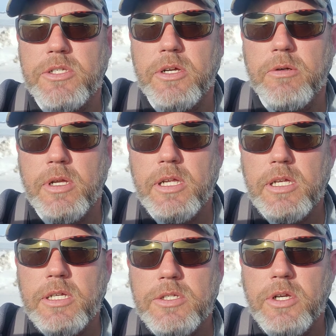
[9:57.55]
So
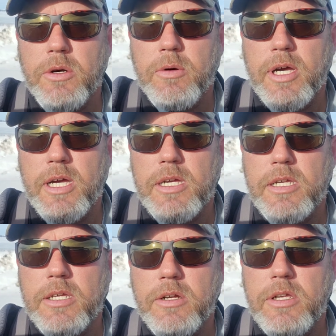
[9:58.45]
So you know,